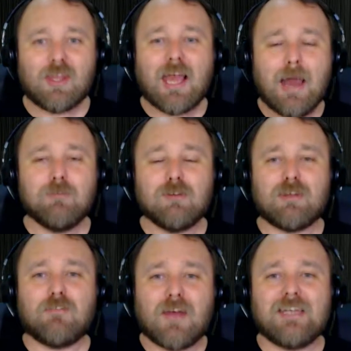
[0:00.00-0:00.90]
I
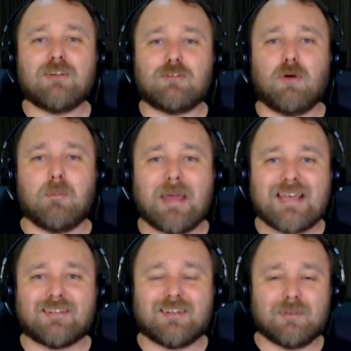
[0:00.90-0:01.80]
find this so
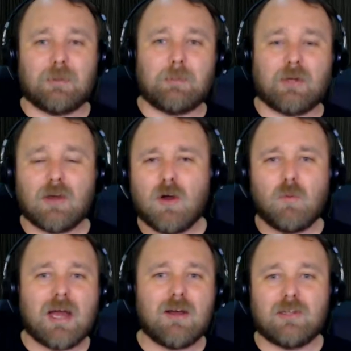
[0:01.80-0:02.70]
amazing that people are like, oh,
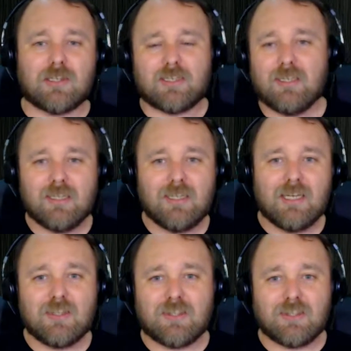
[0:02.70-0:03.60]
wow, look,
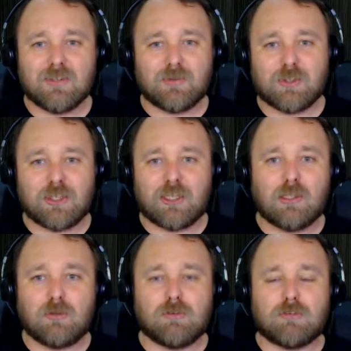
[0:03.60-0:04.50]
you know, they're going to
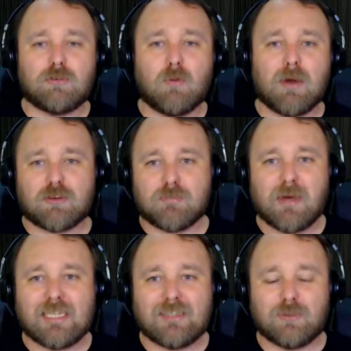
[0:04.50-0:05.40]
lose so much
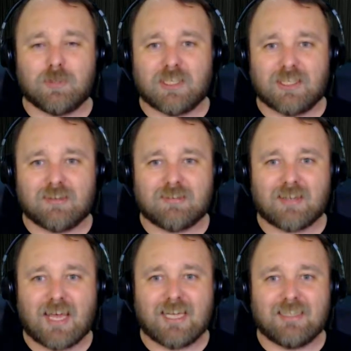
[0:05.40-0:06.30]
money doing
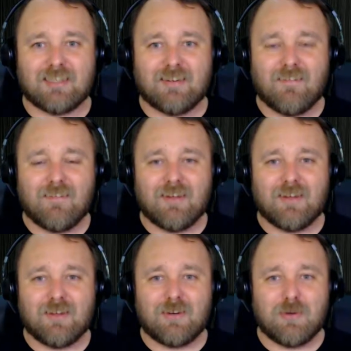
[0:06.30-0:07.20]
this. And
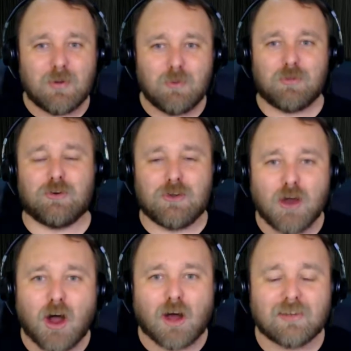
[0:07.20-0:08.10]
no, they're
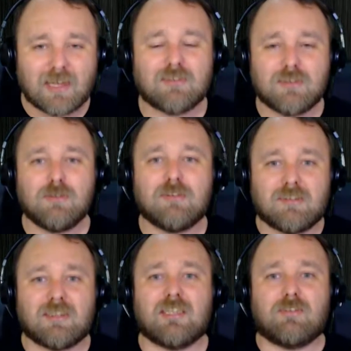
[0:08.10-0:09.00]
not. Let's use
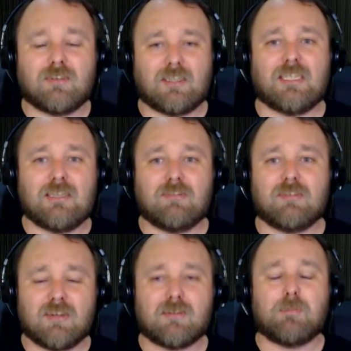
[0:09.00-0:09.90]
Sea of
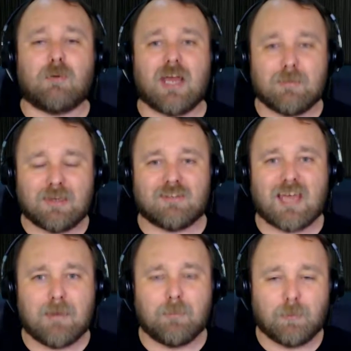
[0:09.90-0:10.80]
Thieves as a prime
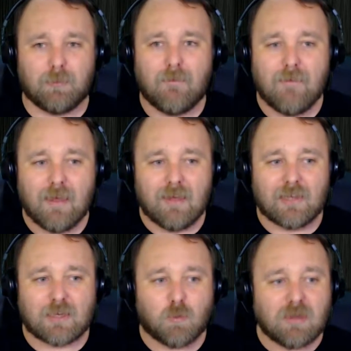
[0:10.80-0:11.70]
example.
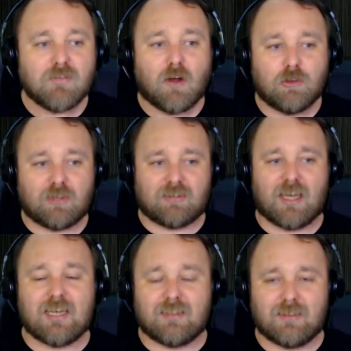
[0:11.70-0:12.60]
Like, we've all
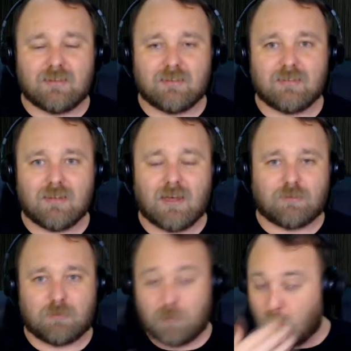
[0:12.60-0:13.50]
decided,
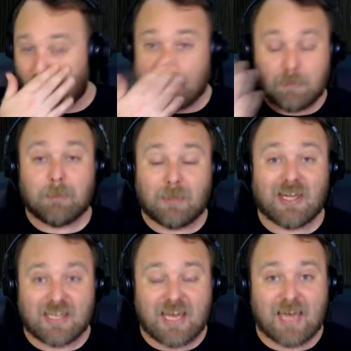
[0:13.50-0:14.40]
us three, we're going to be
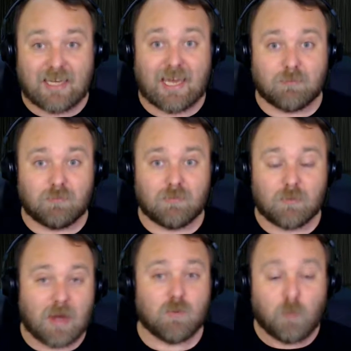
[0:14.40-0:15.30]
playing that game,
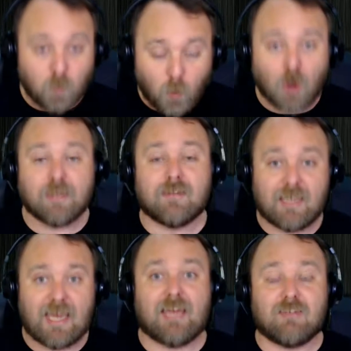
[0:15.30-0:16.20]
right? We want to
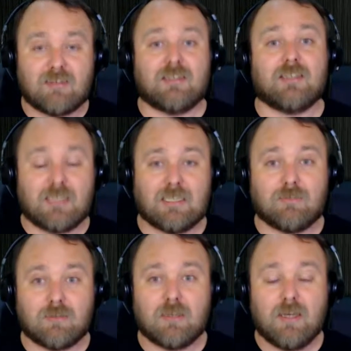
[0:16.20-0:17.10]
get Sea of
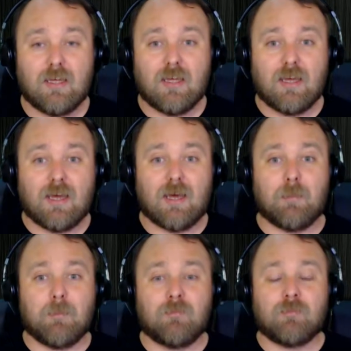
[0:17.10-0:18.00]
Thieves. And